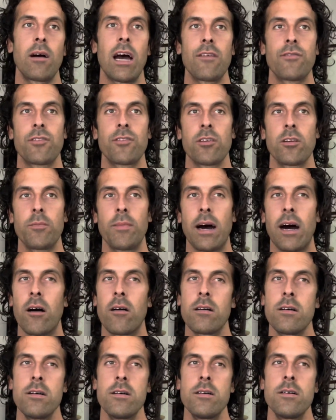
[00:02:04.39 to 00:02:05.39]
After
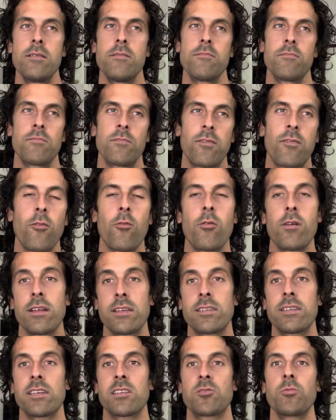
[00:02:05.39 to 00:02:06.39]
about four to
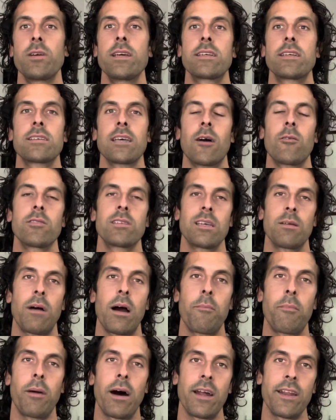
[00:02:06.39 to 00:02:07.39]
six weeks, I would say
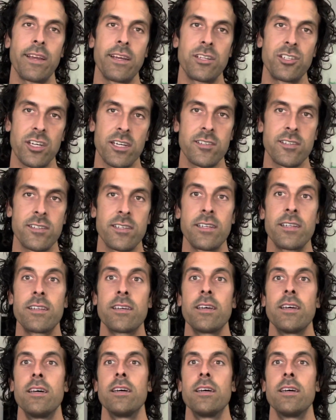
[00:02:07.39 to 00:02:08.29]
my body adjusted.